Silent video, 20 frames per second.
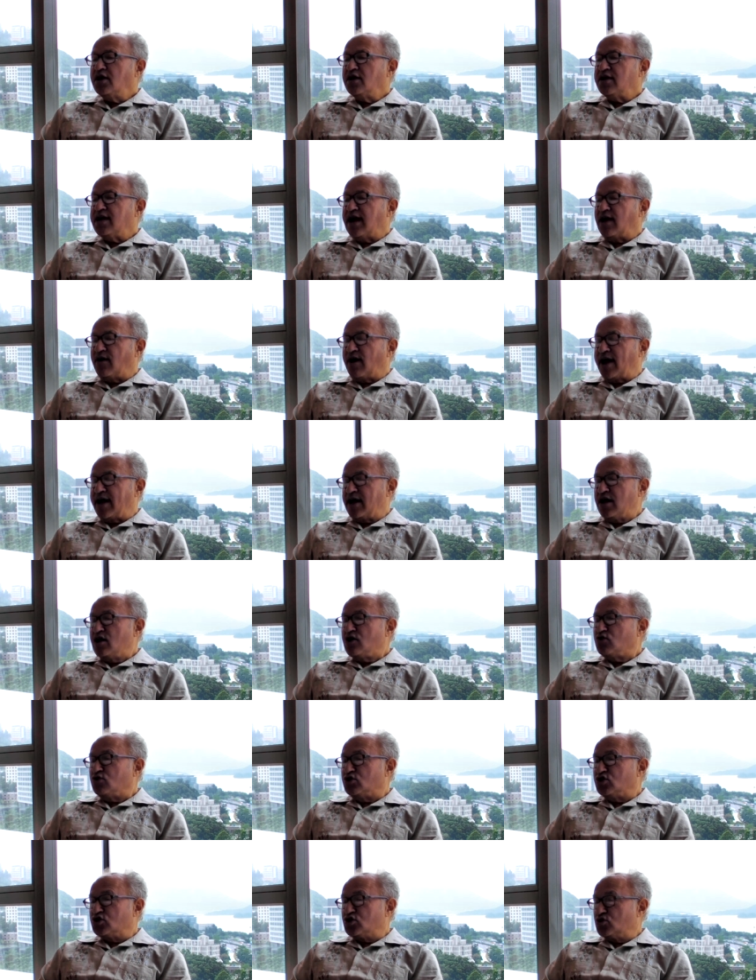Now, I
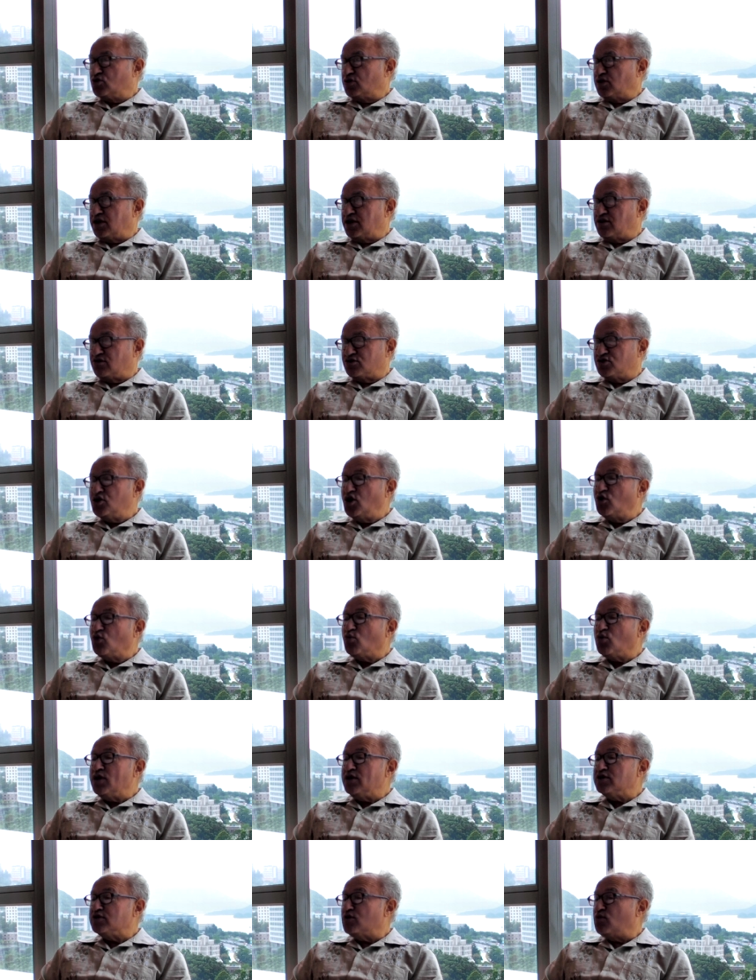could certainly, there's no
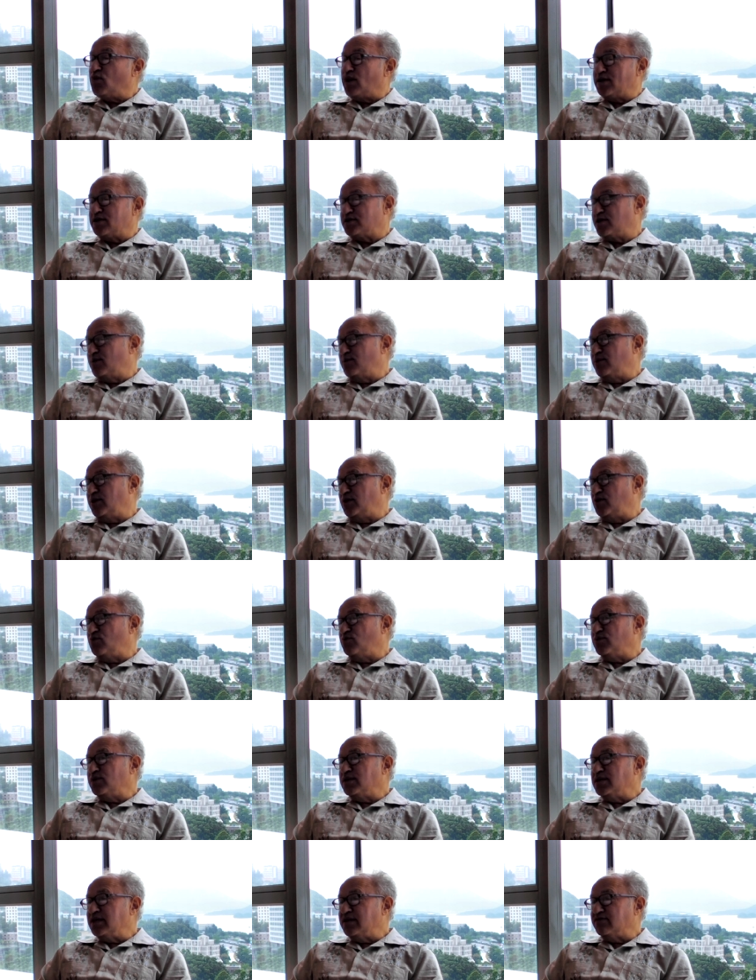reason why somebody who
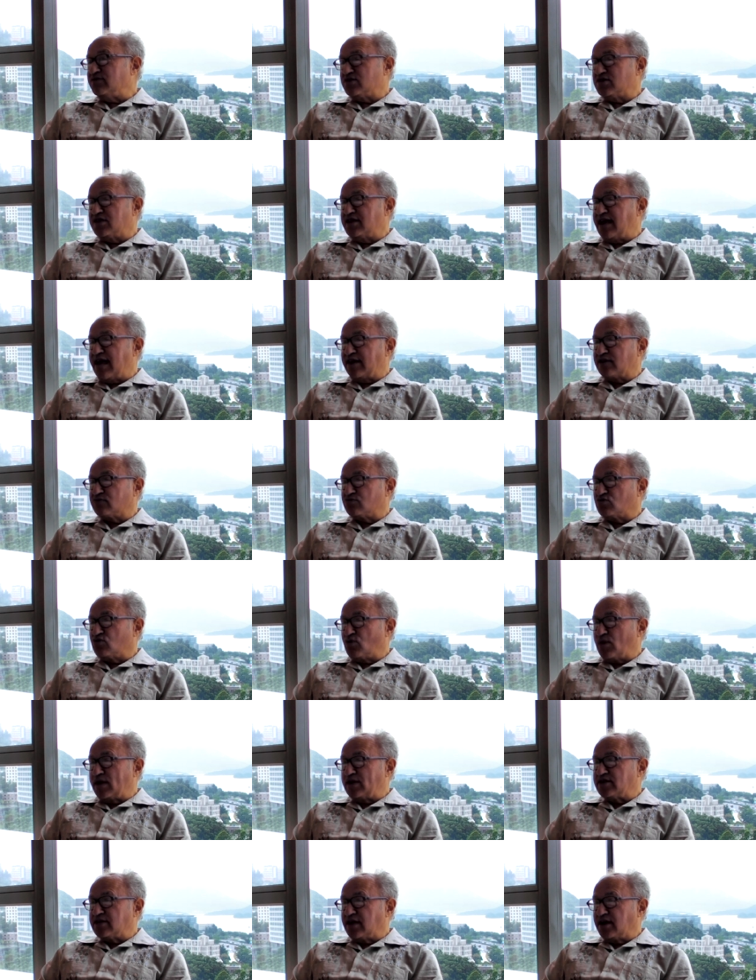believes in a natural
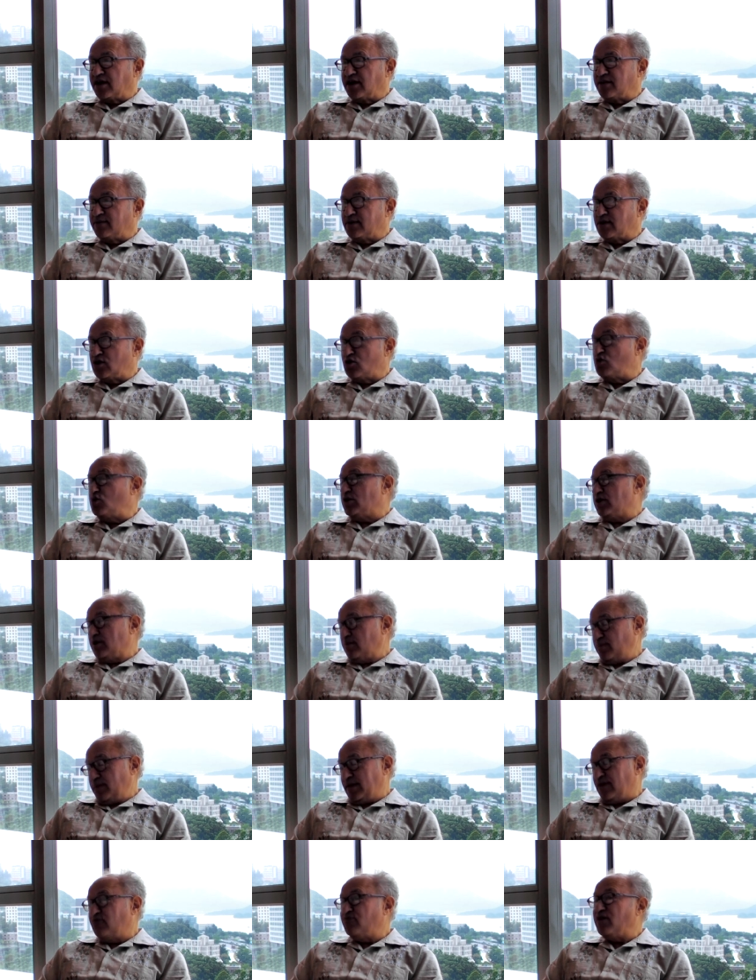rights argument couldn't
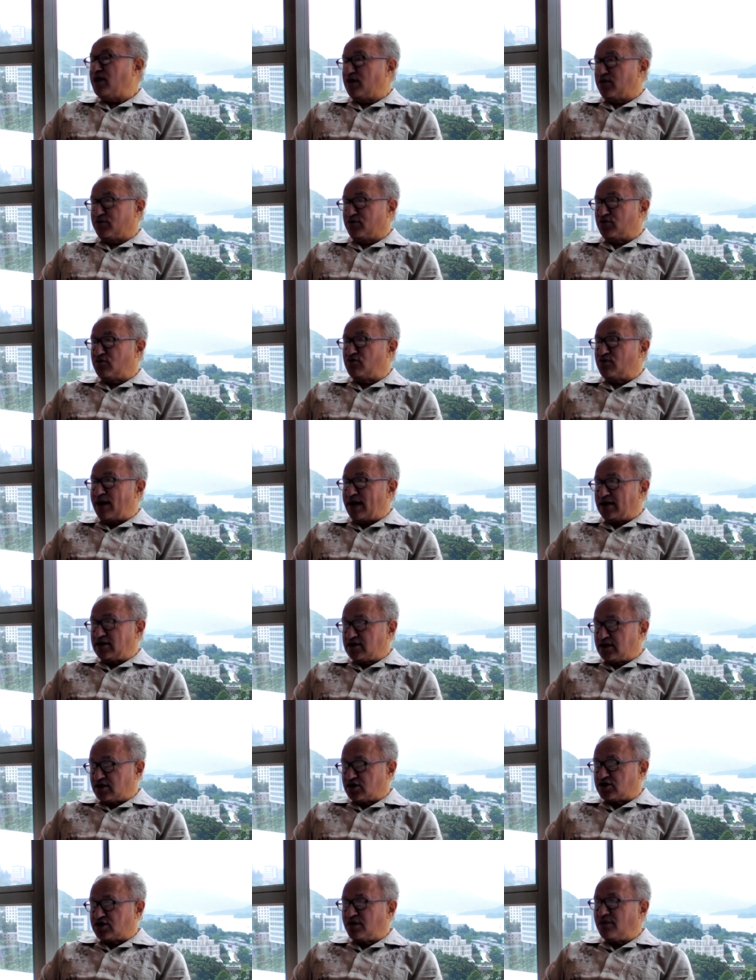be in favor of my
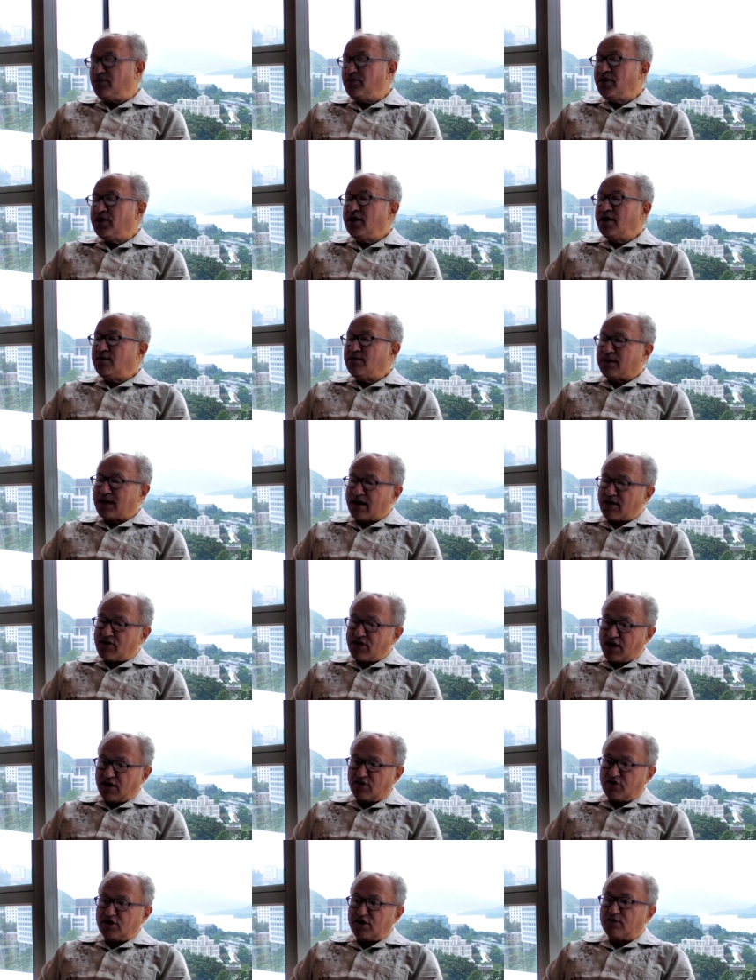system. But I
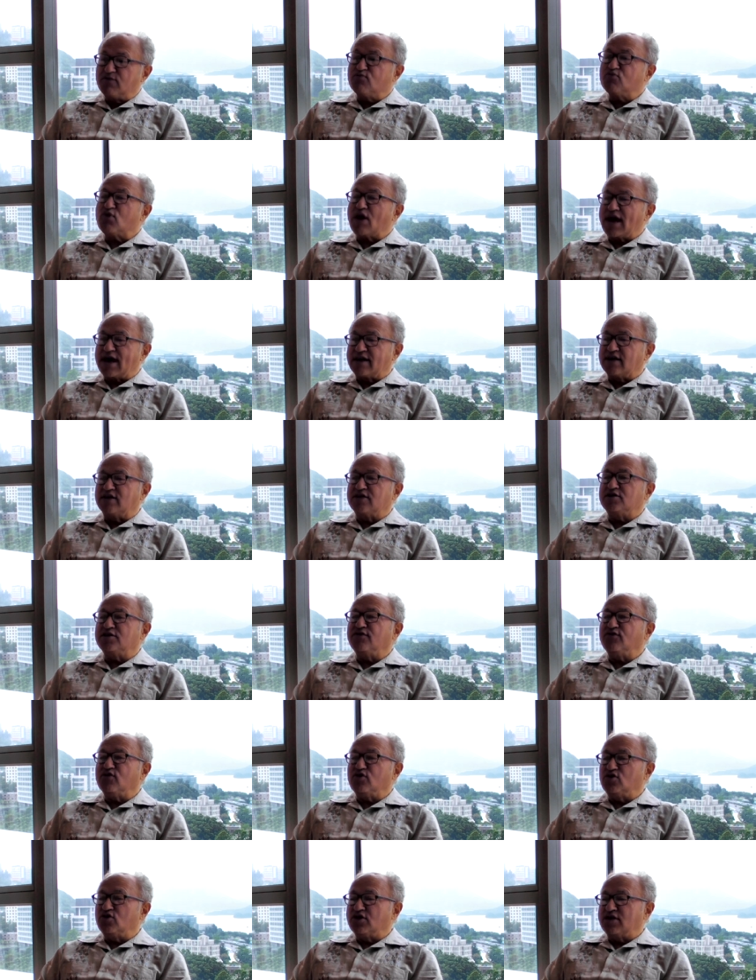think that in practice, if
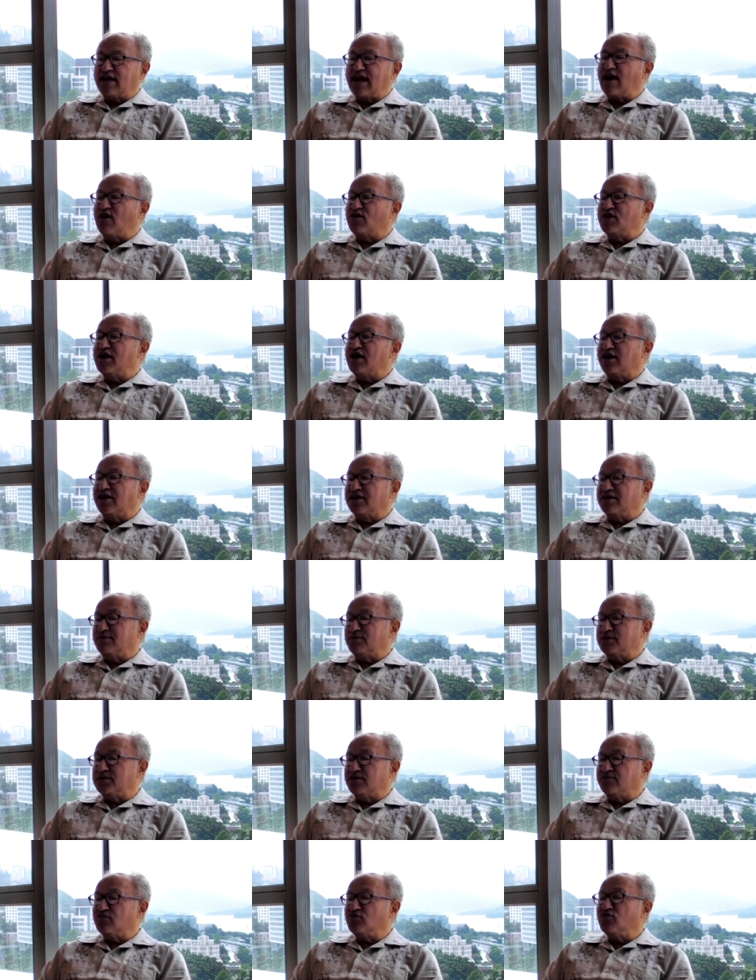you look at how the
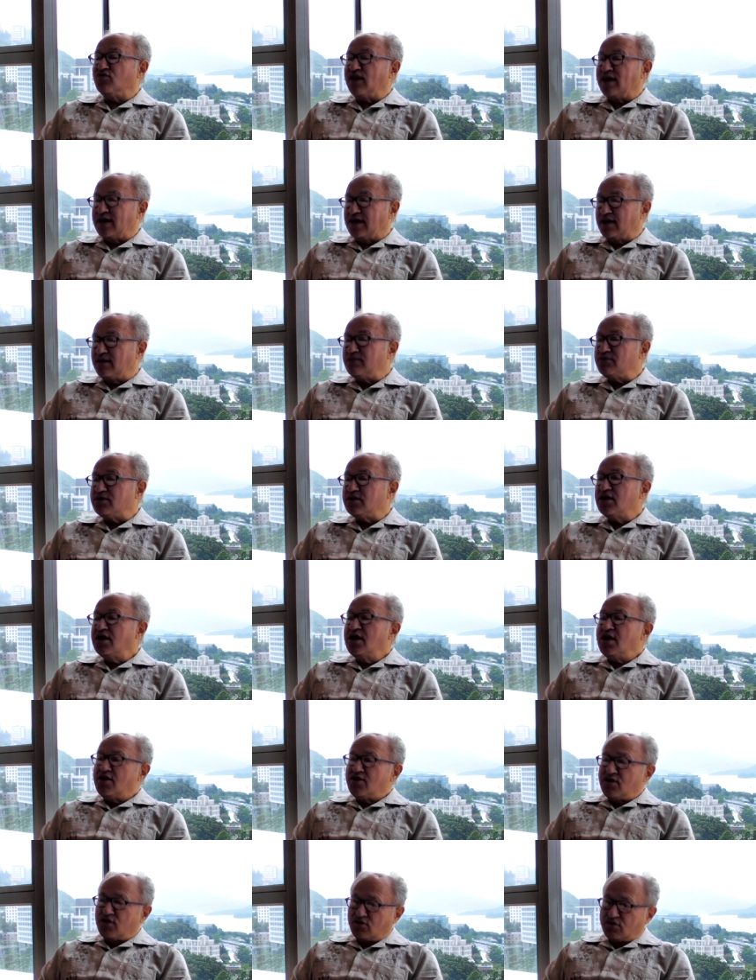arguments have developed,
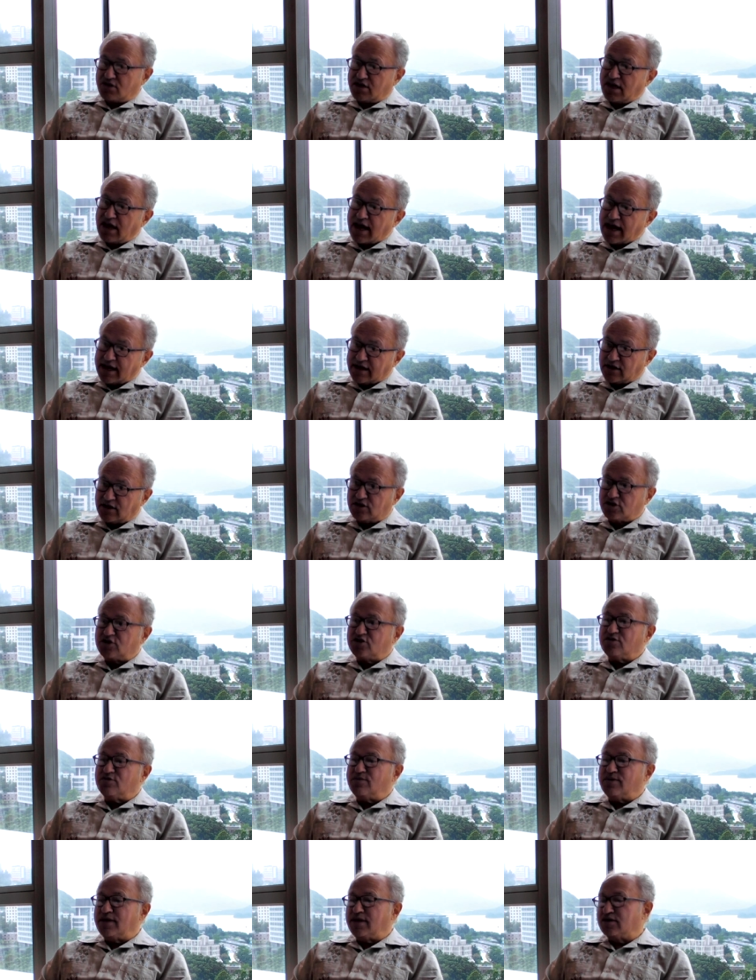there tends
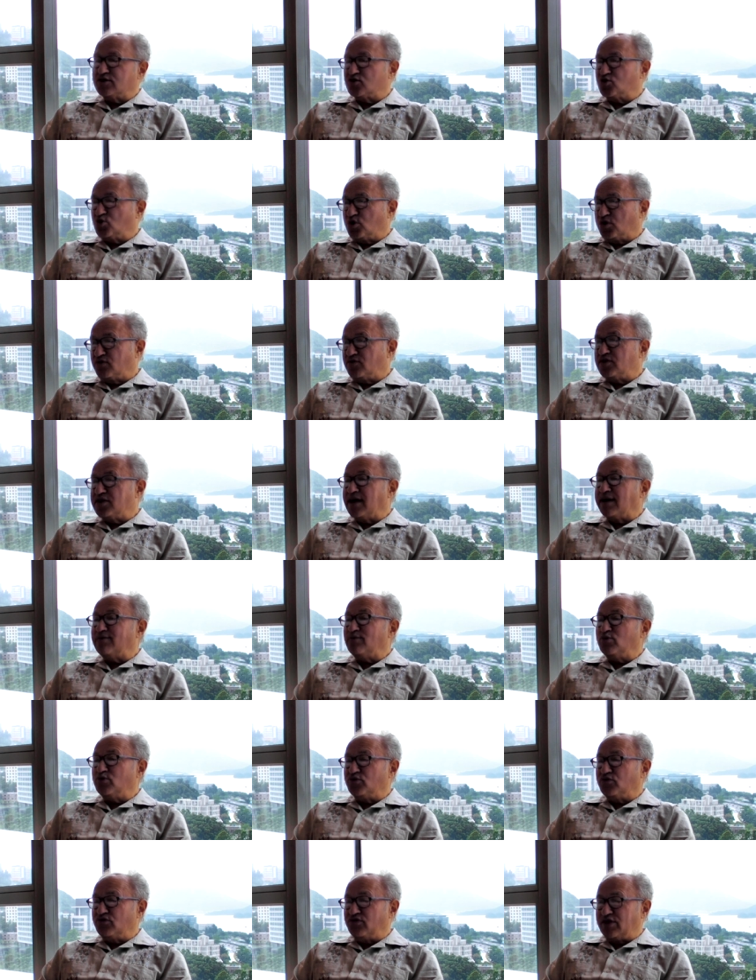to be a sort of
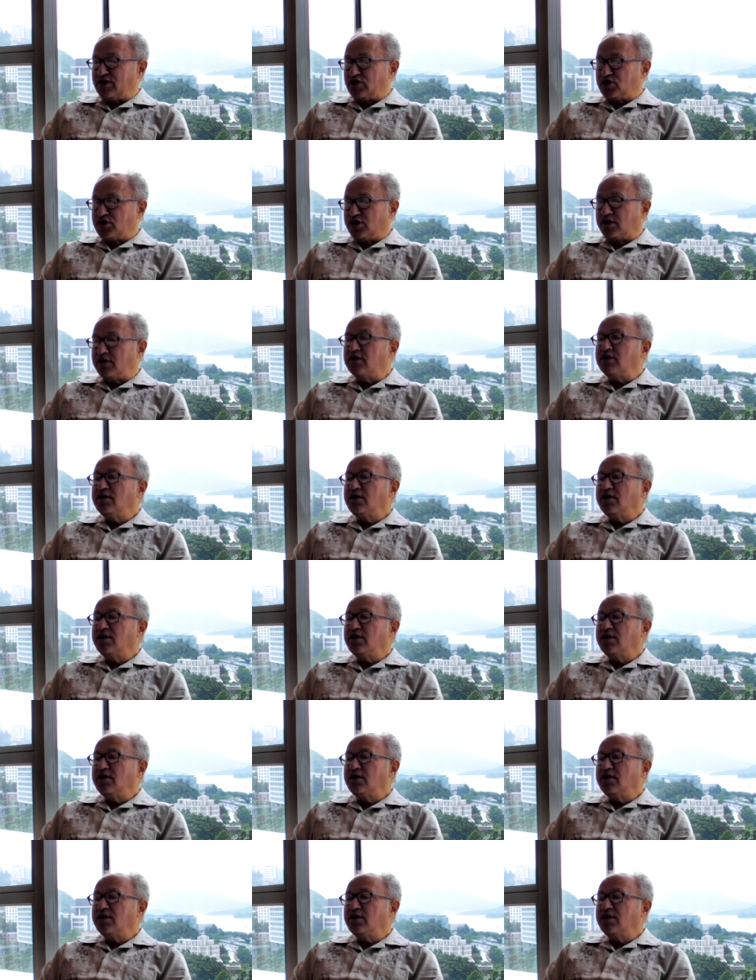double division